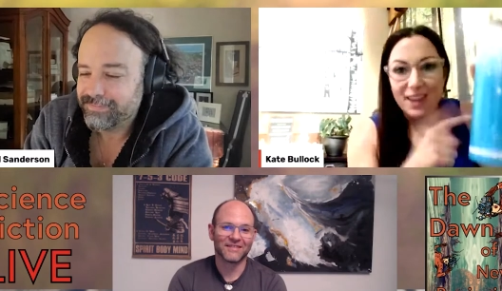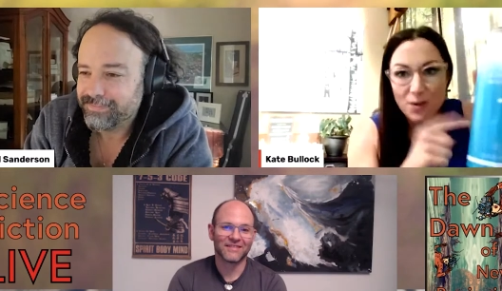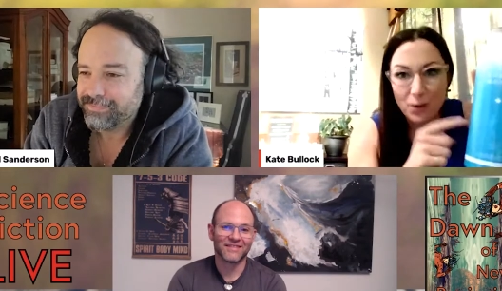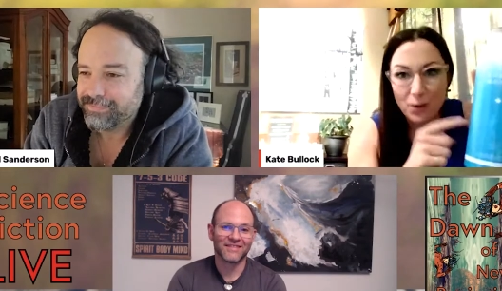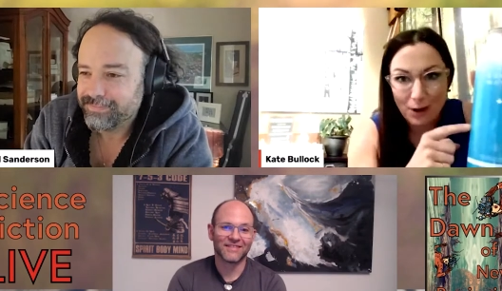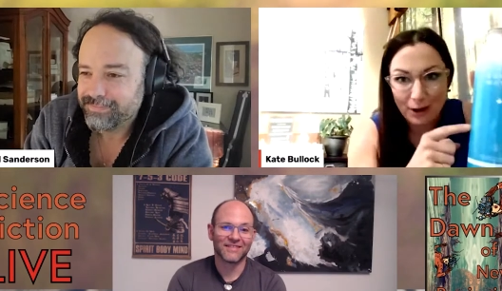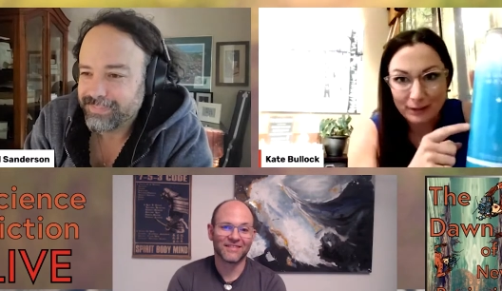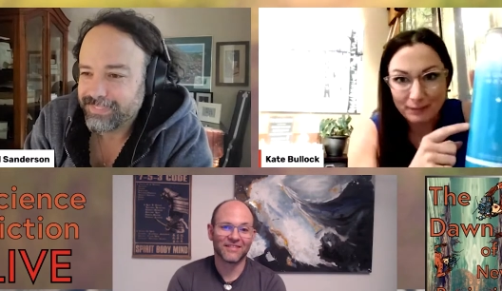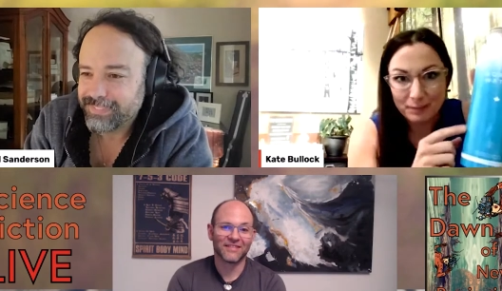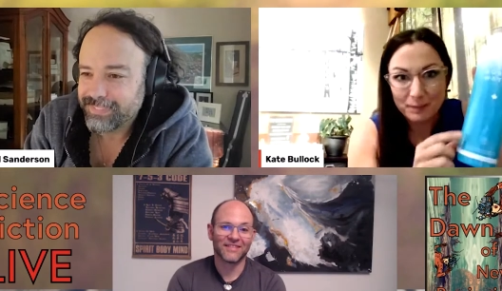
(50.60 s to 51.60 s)
Speaker 1: North
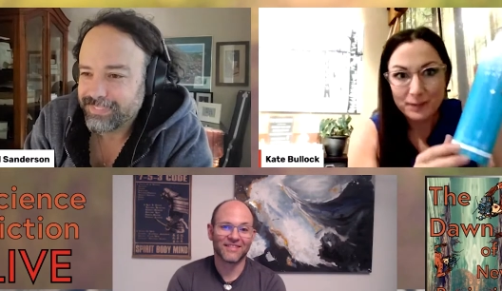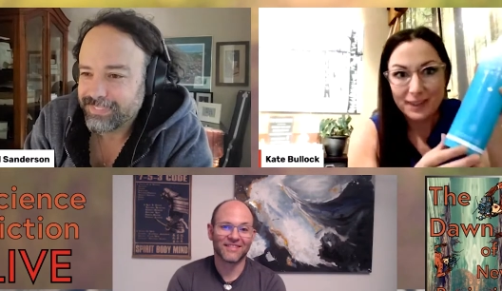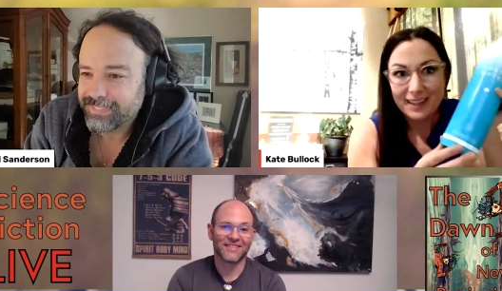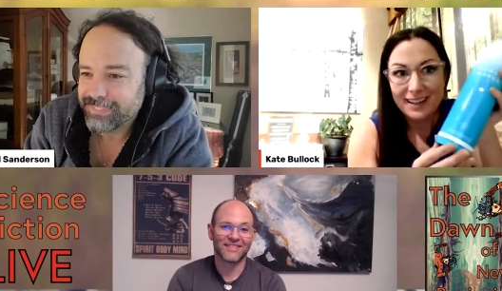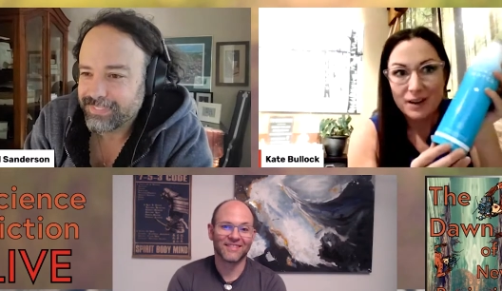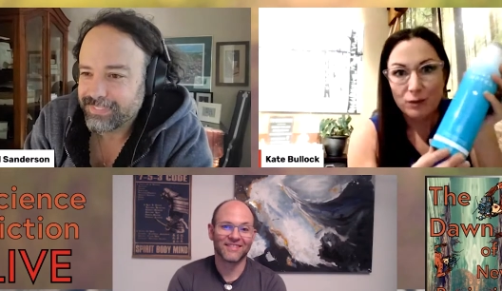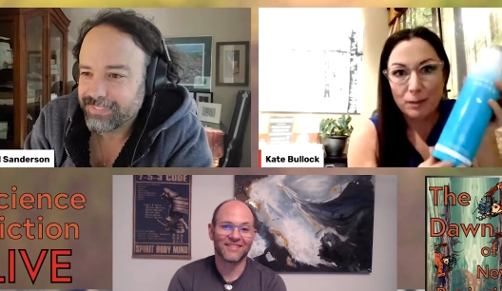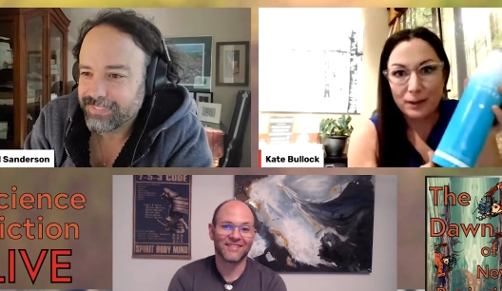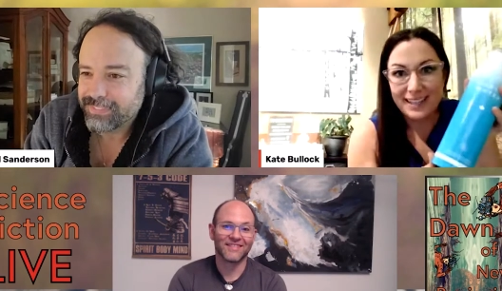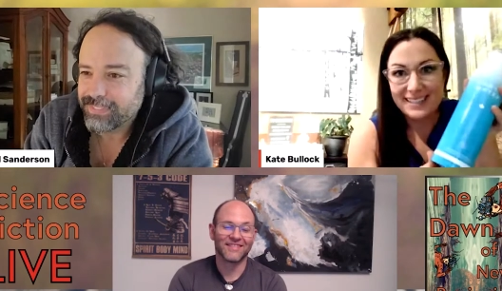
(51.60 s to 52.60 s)
Water,
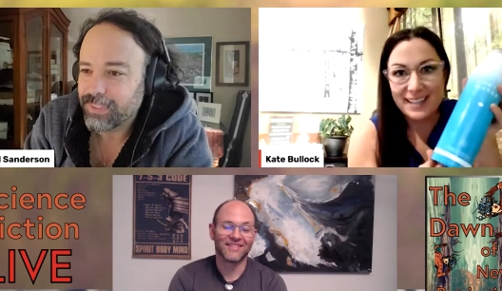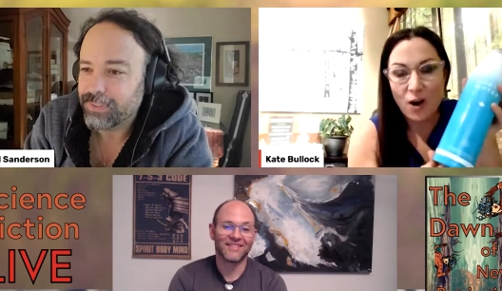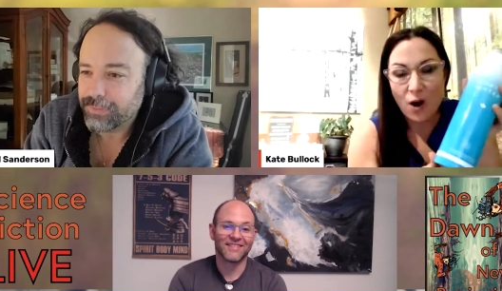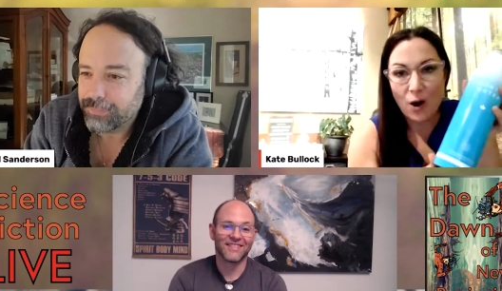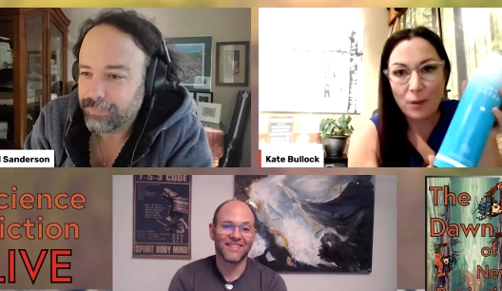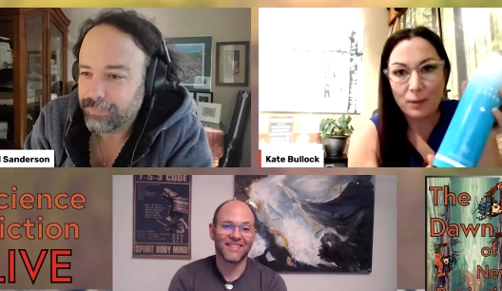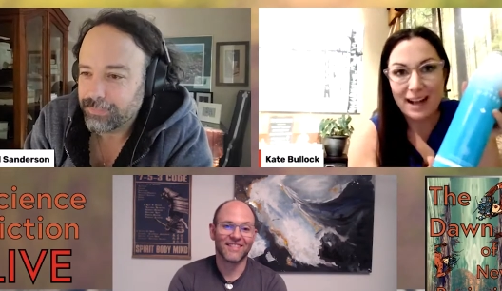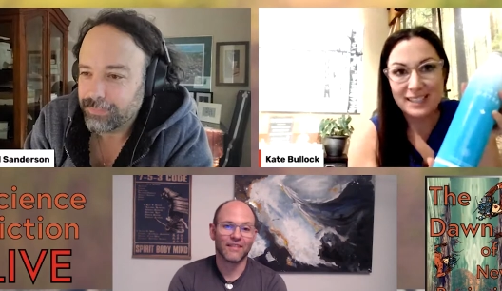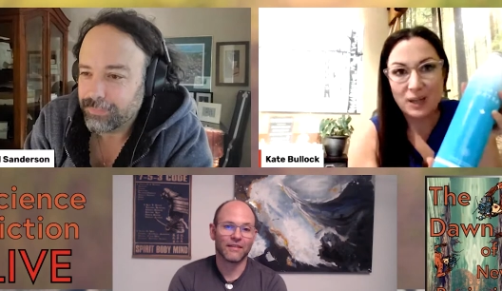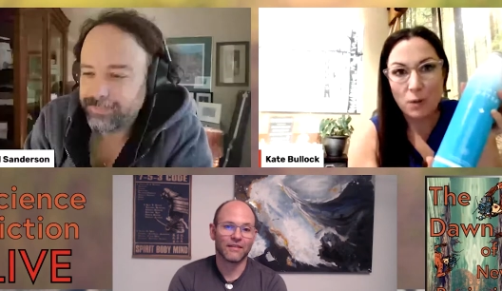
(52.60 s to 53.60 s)
replacing all
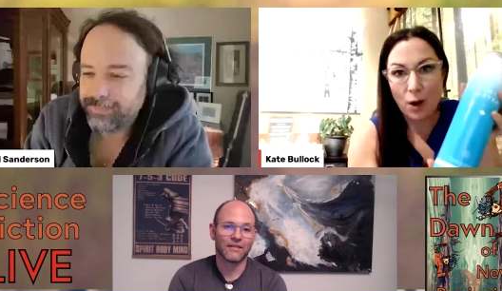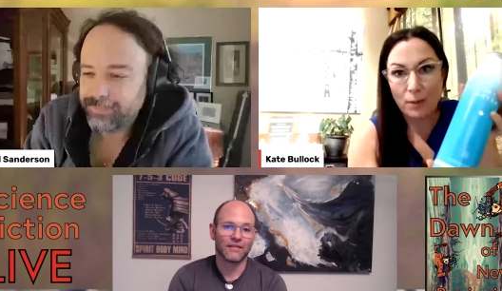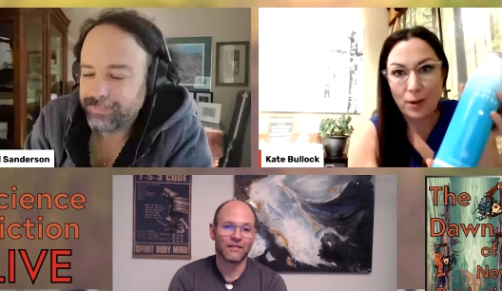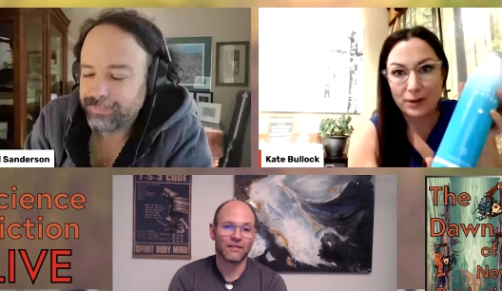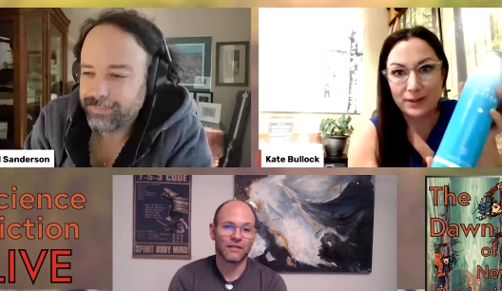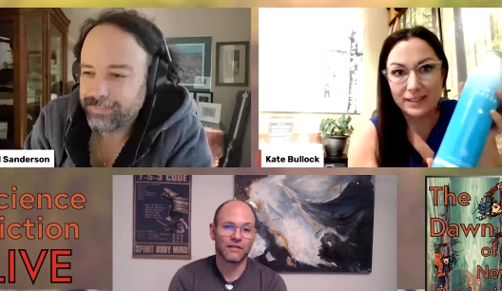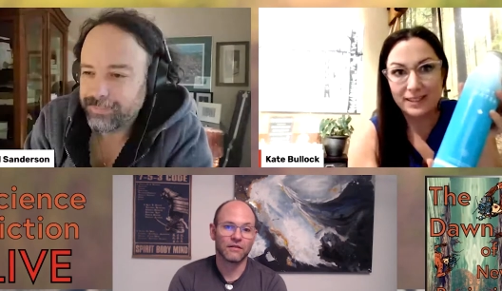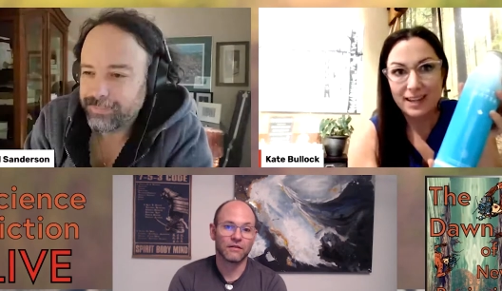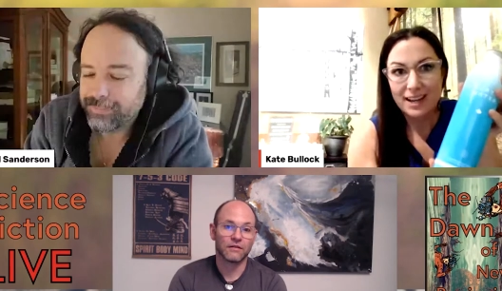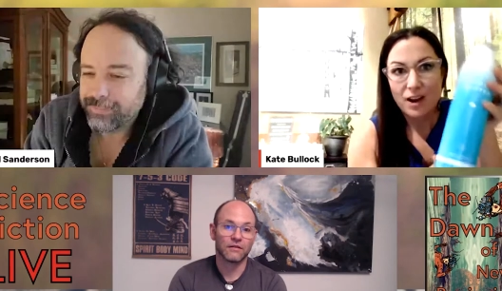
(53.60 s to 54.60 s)
plastic water bottles